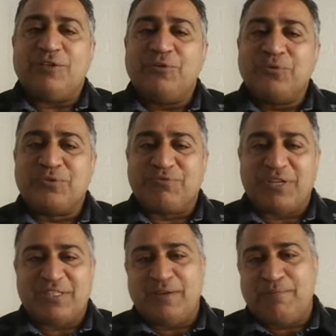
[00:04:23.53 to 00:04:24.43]
use,
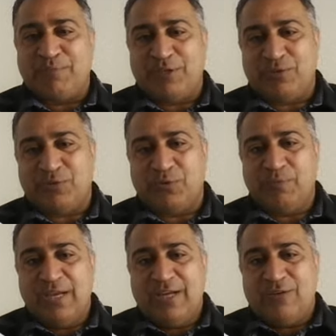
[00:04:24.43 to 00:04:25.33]
for example, to
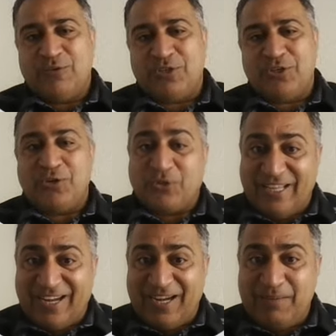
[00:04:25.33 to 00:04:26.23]
secure
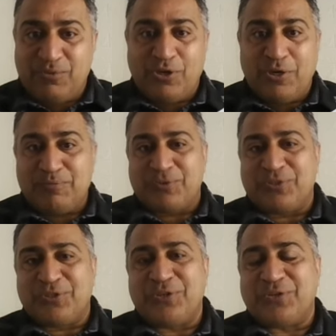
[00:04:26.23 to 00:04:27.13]
their laptops or
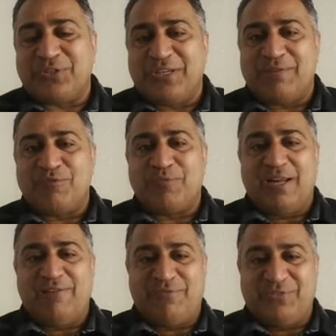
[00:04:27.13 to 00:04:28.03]
secure their
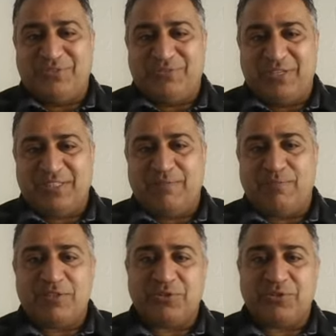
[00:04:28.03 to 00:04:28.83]
mobile phones, for example.